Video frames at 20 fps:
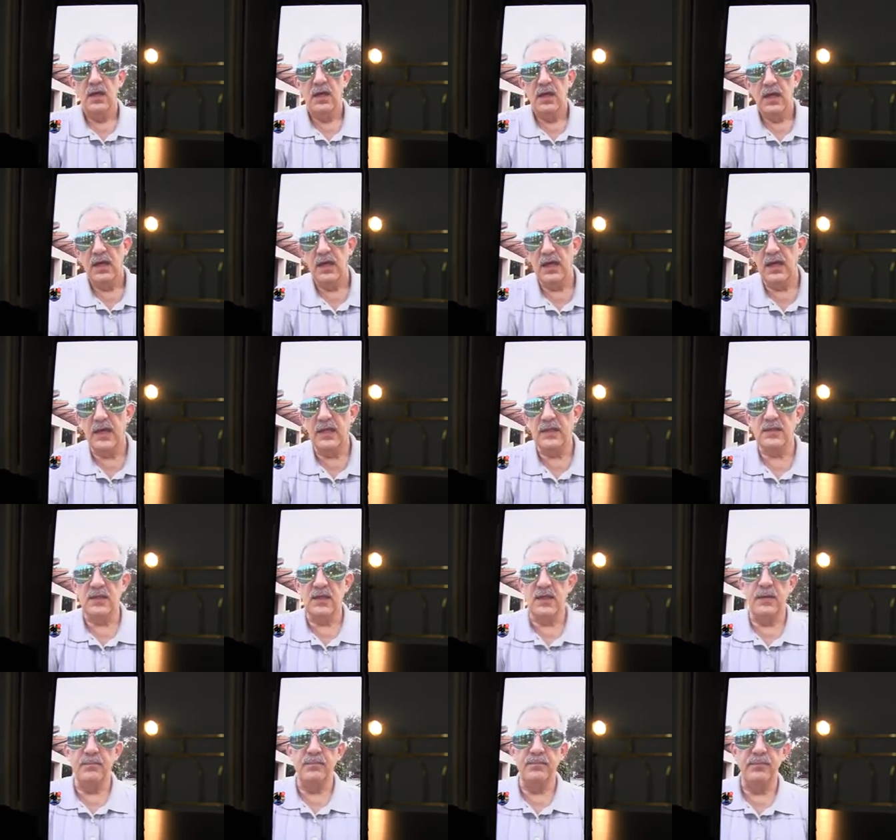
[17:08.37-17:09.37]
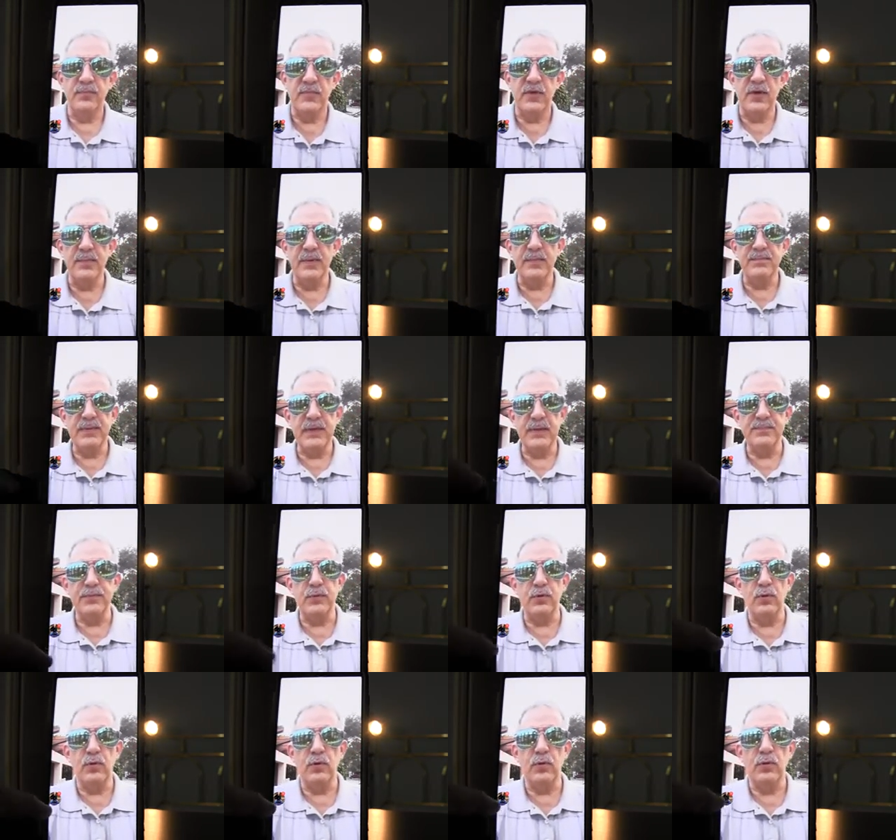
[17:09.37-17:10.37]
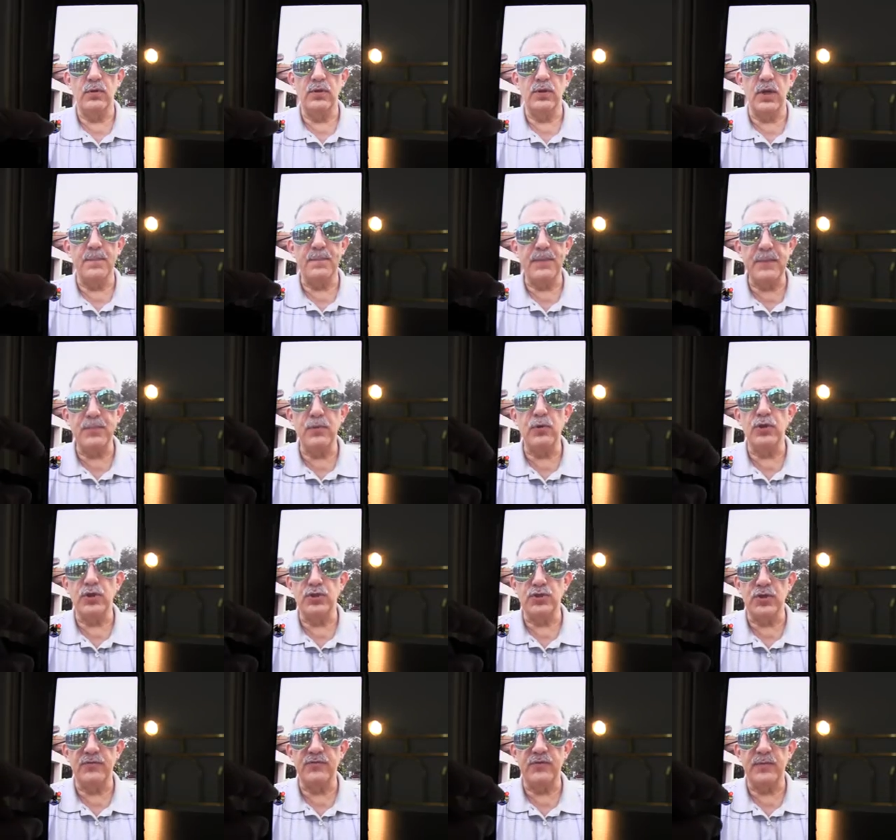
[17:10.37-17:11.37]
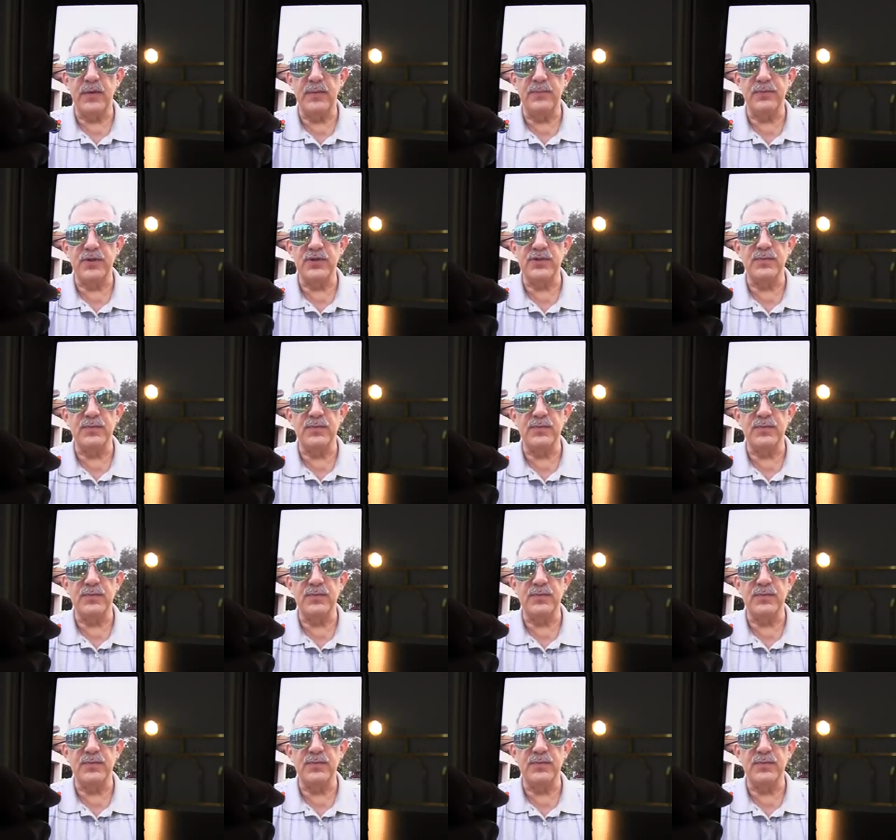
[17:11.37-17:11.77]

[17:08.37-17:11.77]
And um, there have been people, there are people who deserve to be in prison,